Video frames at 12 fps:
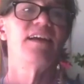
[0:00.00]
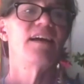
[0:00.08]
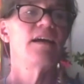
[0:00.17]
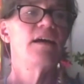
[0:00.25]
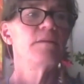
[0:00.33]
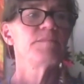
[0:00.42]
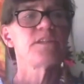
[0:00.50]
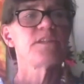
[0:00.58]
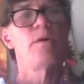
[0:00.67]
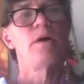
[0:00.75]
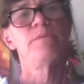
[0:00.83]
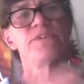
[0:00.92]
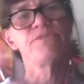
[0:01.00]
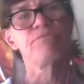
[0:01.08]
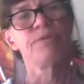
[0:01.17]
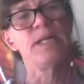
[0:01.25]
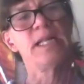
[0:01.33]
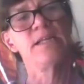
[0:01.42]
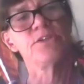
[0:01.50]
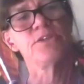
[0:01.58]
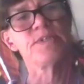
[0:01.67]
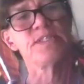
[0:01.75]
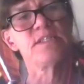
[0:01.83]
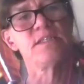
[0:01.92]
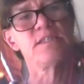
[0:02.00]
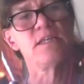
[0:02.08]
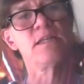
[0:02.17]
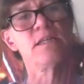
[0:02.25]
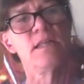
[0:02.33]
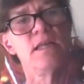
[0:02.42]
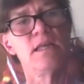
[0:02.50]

Um, so I was really interested in